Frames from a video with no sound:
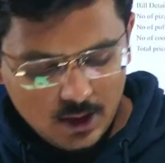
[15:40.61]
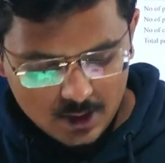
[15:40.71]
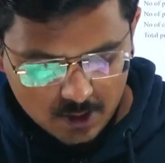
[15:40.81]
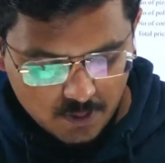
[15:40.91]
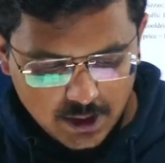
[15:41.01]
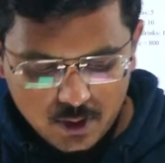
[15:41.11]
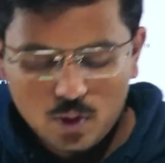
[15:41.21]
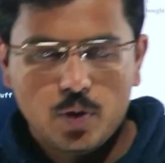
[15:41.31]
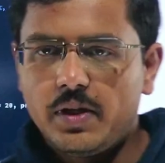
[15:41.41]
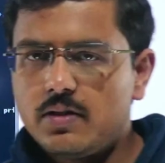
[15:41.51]
This complete
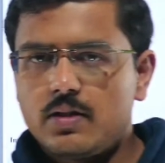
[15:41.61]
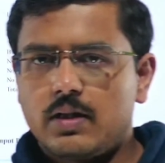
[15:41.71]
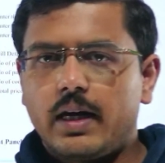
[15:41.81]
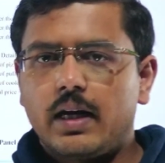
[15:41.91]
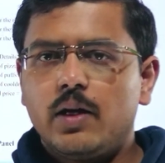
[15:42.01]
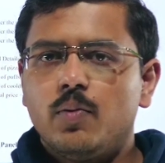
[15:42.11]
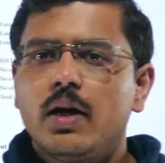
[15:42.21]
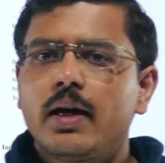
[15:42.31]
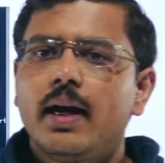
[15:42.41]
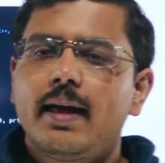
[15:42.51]
code piece is correctly
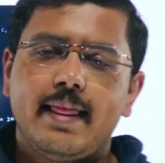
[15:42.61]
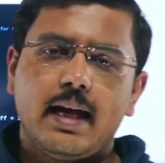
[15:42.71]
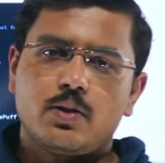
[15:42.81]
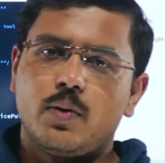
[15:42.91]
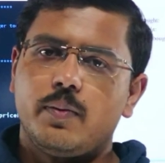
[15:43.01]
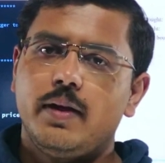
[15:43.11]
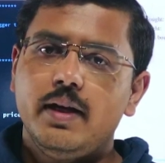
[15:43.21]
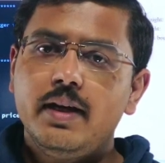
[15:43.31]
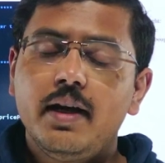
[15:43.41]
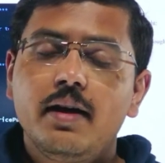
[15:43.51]
working, and that's what we
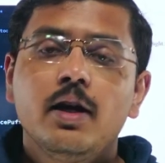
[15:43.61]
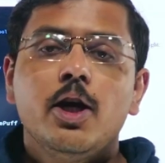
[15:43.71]
needed.